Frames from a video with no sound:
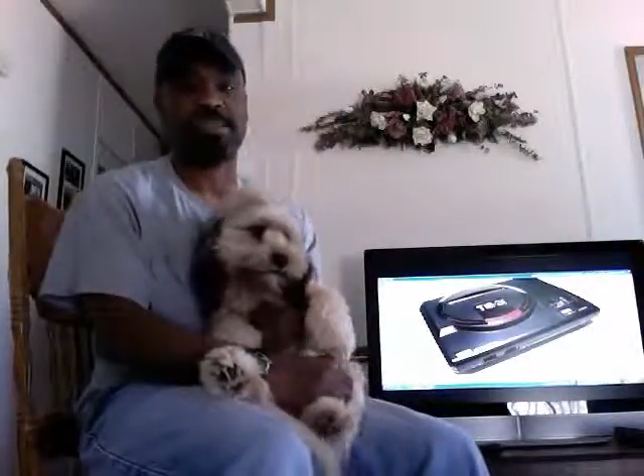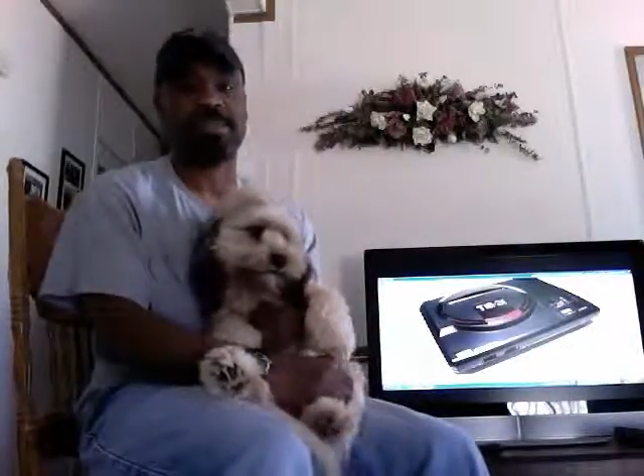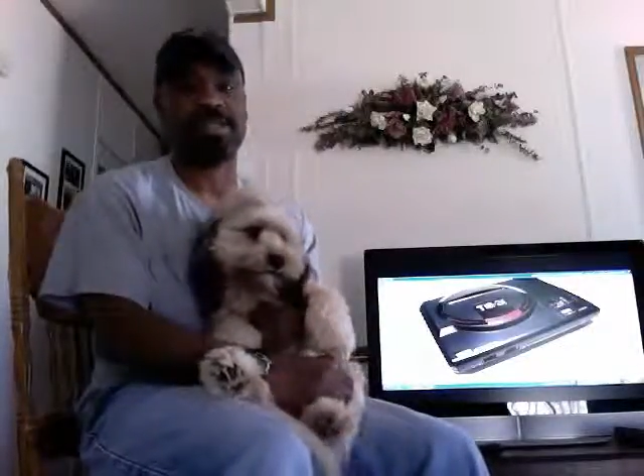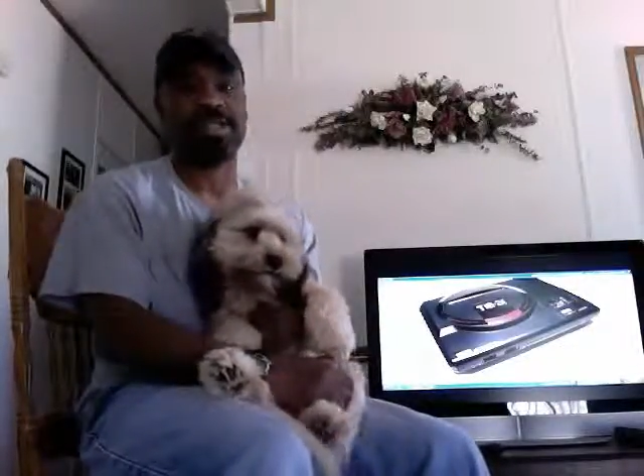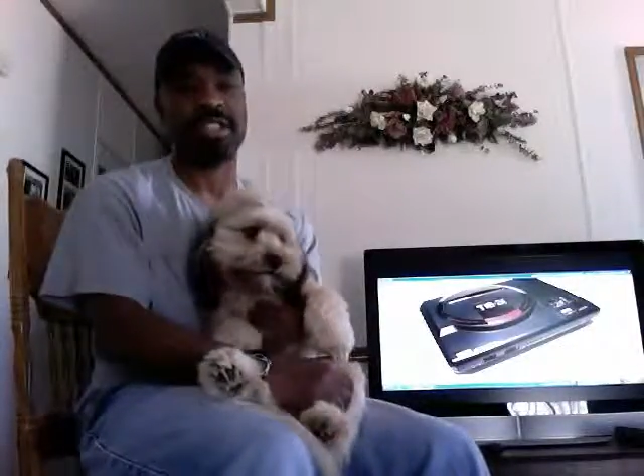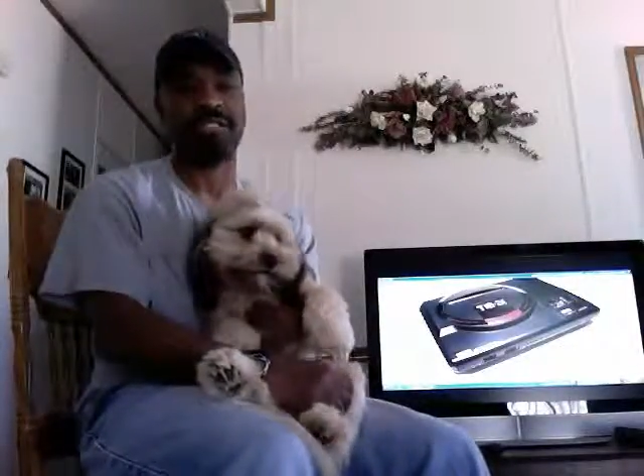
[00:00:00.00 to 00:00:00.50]
and
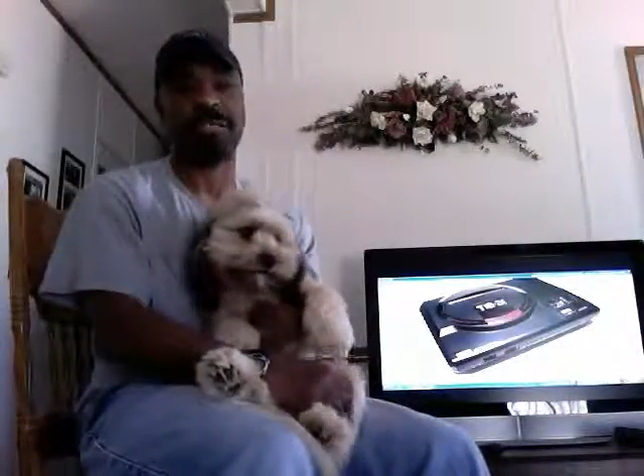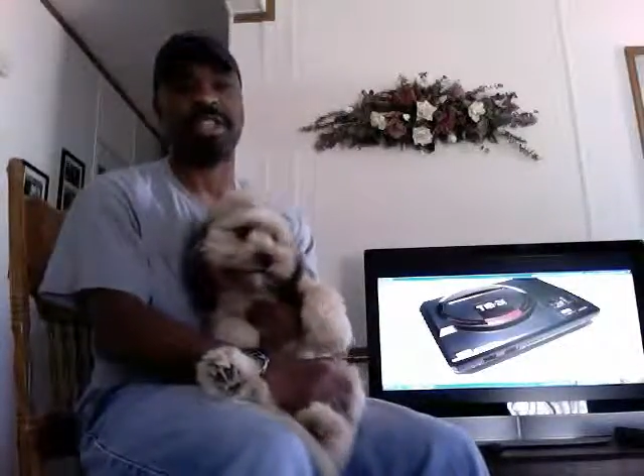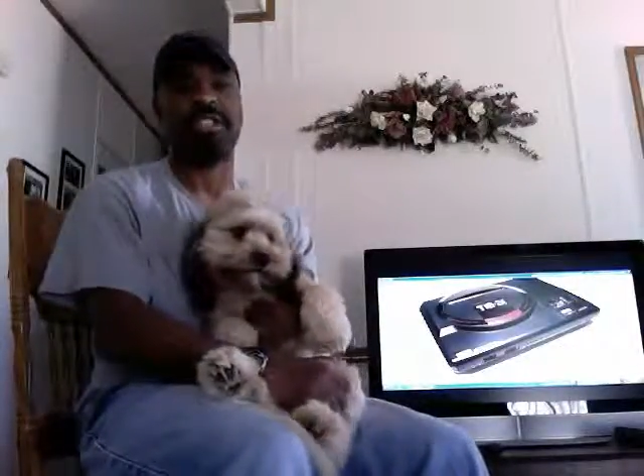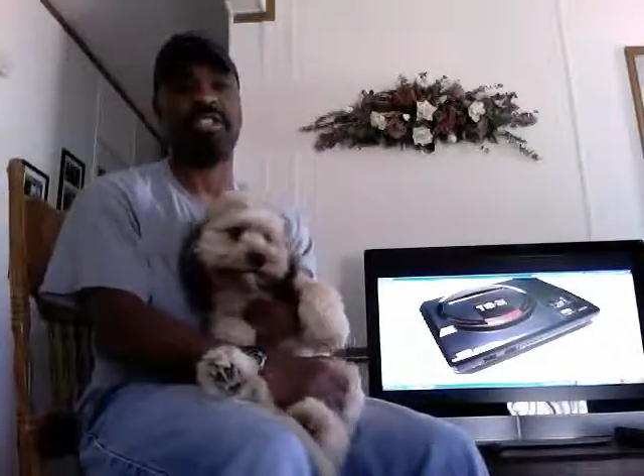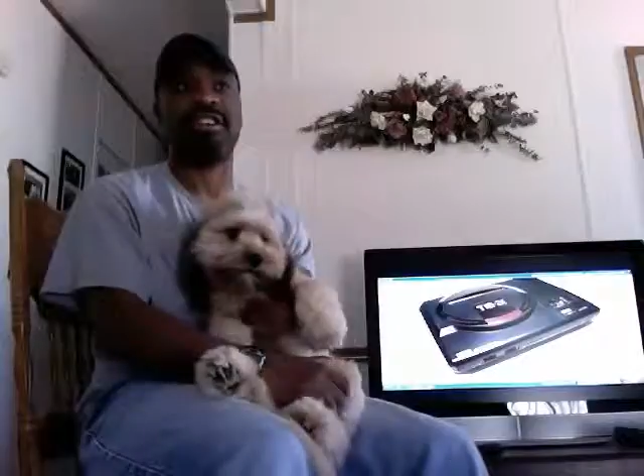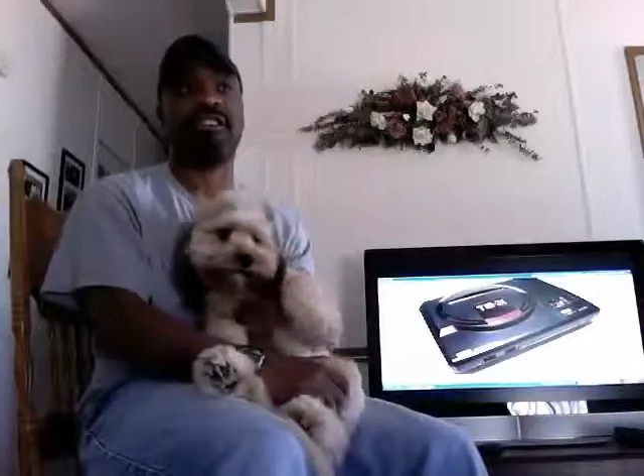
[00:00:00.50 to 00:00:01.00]
losing and being
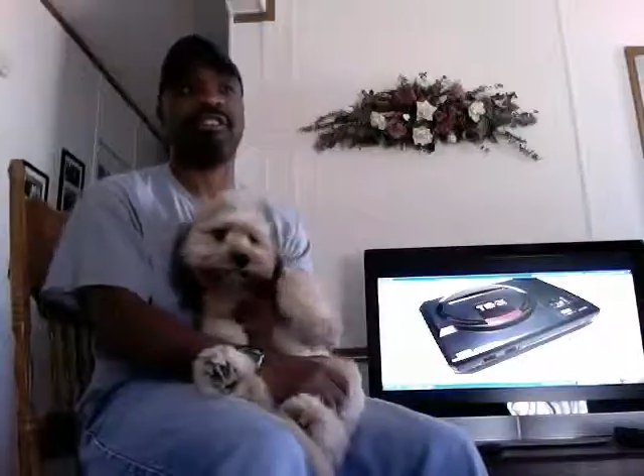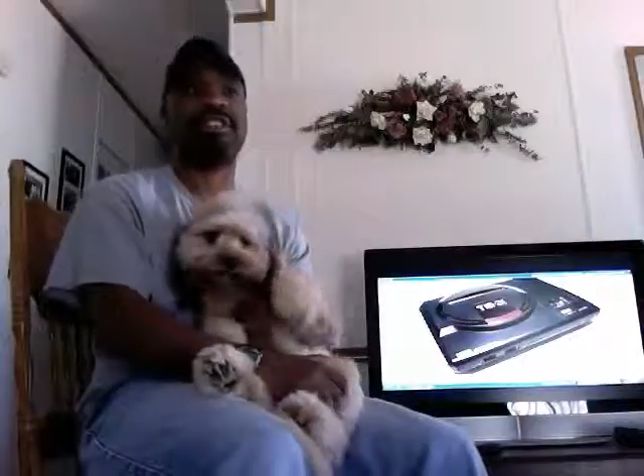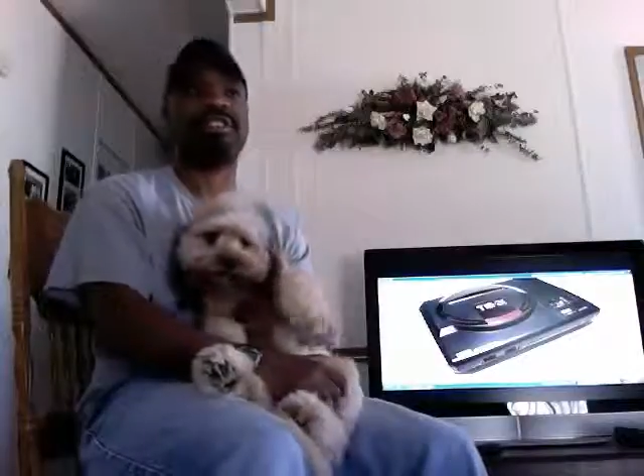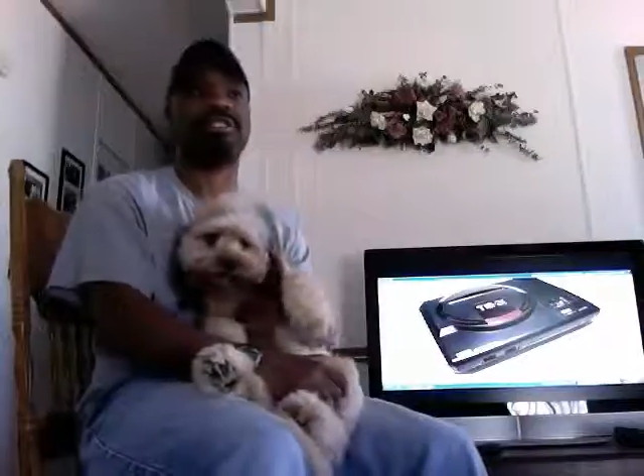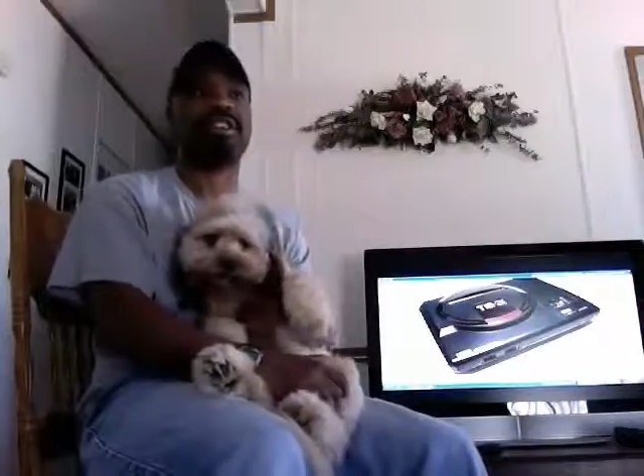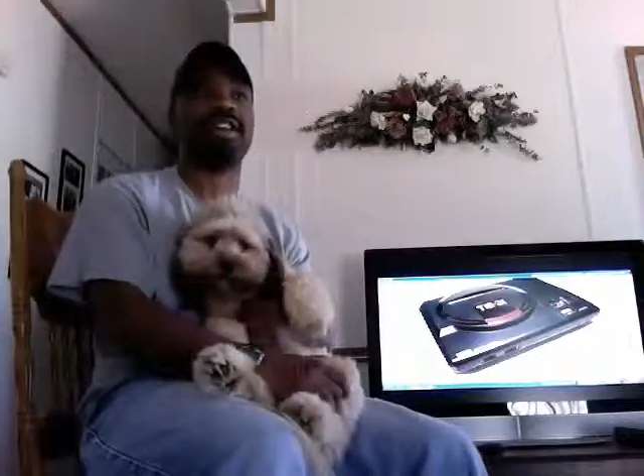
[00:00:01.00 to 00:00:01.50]
so
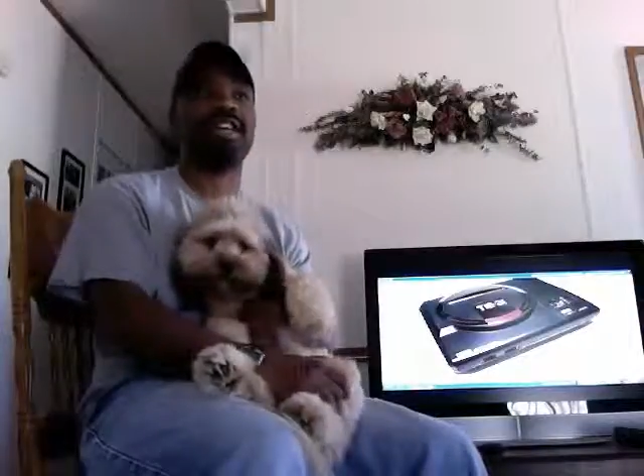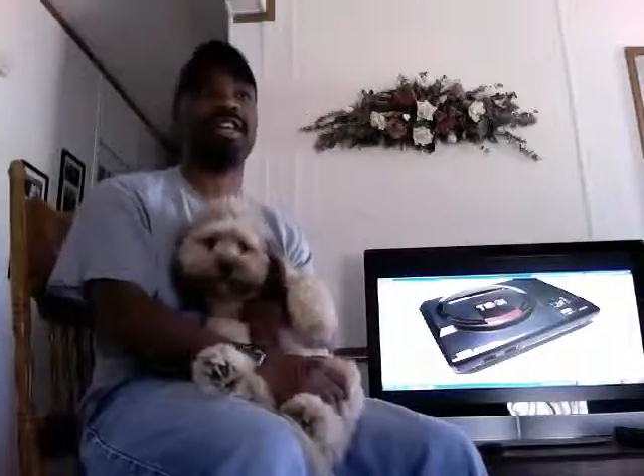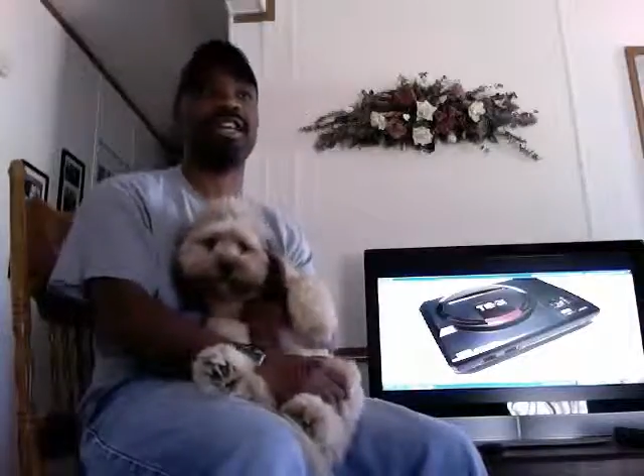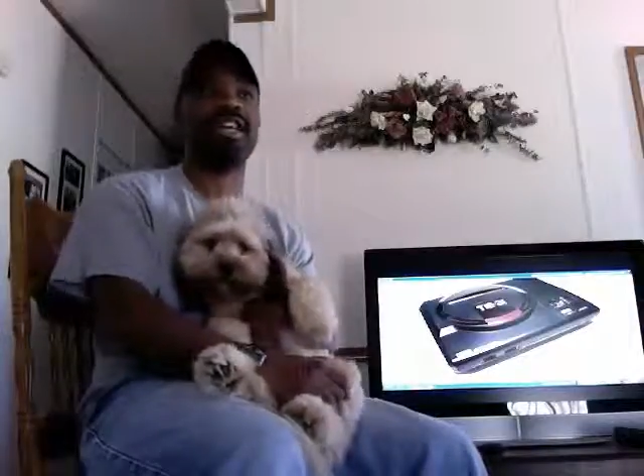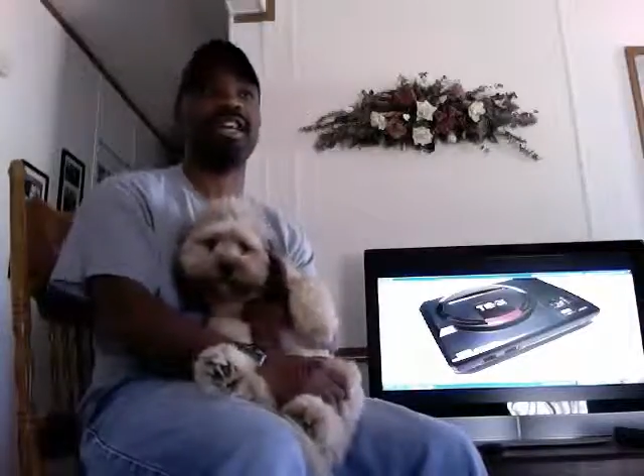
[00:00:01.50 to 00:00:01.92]
frustrated